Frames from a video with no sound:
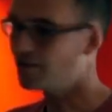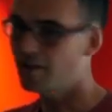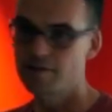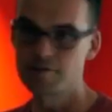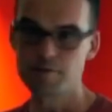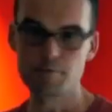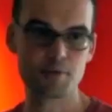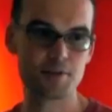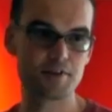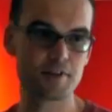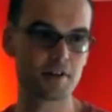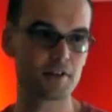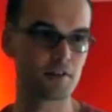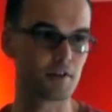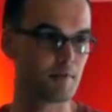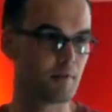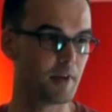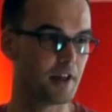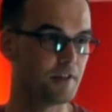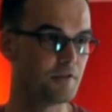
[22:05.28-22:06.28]
science in
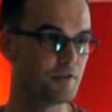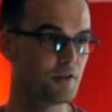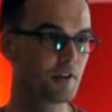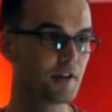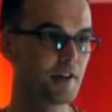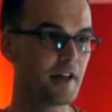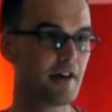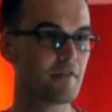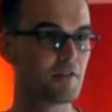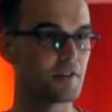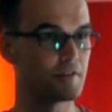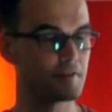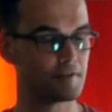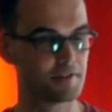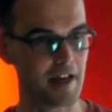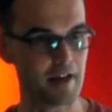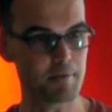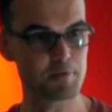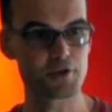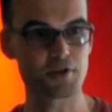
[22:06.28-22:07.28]
particular, it means you can have a
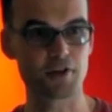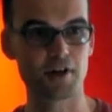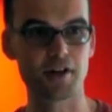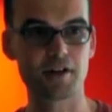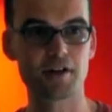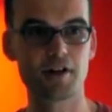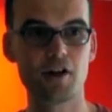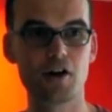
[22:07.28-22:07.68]
snapshot